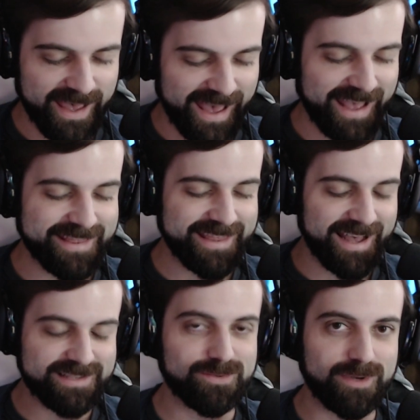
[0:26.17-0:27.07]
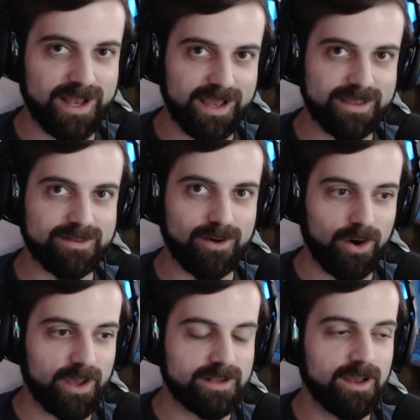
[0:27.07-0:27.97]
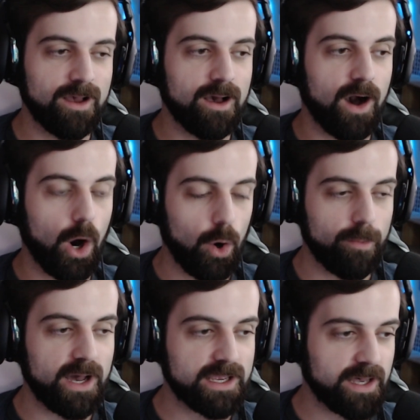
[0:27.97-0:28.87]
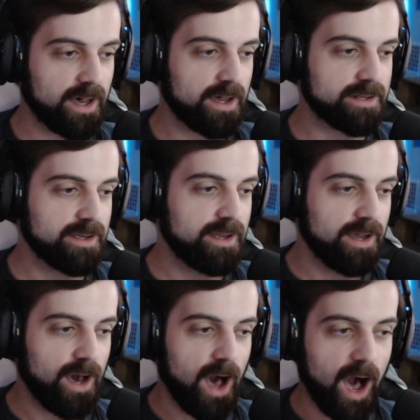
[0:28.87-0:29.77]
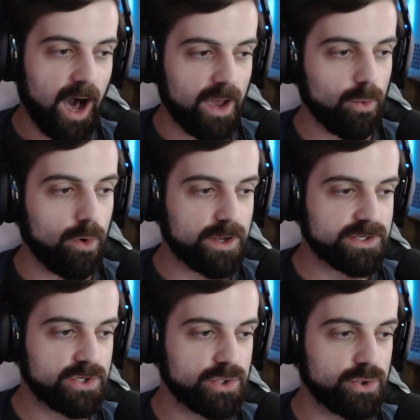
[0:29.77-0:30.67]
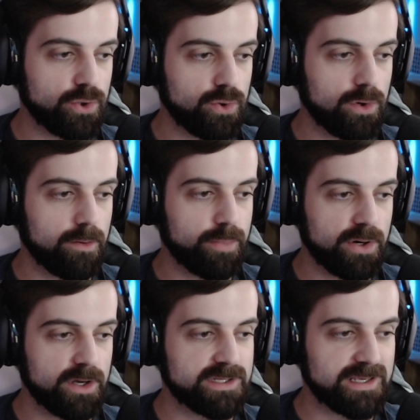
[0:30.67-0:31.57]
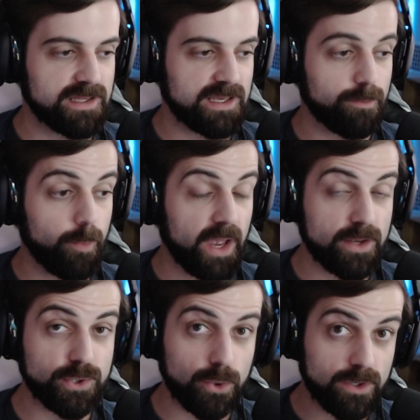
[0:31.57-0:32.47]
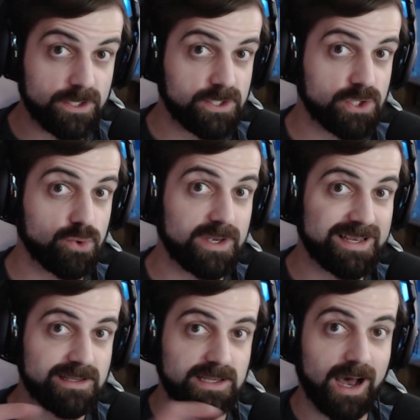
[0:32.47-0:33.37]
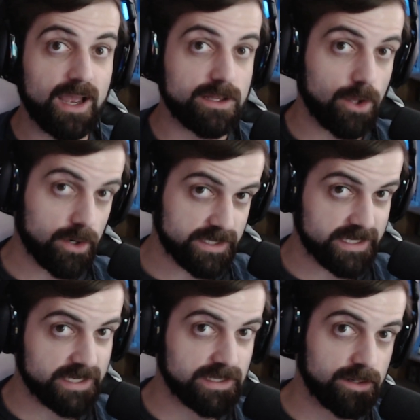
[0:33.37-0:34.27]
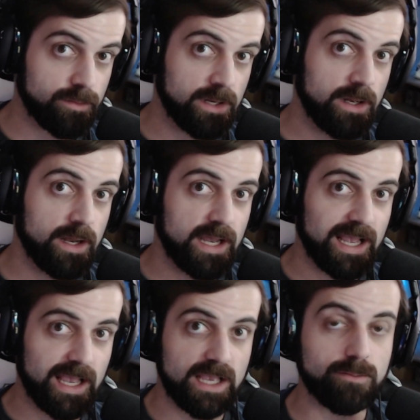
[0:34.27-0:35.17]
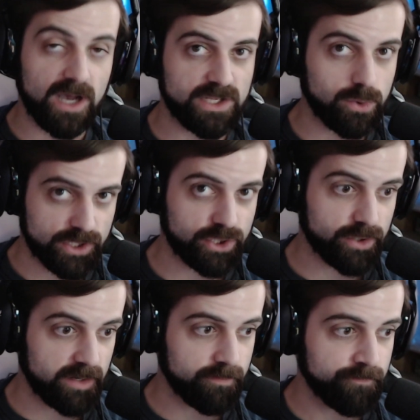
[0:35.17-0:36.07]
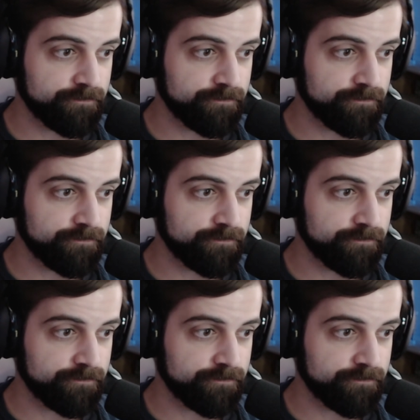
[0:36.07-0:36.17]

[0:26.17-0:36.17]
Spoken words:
And that's when I thought, oh my God, I want to put the Banjo-Kazooie dialogue system in my Twitch stream.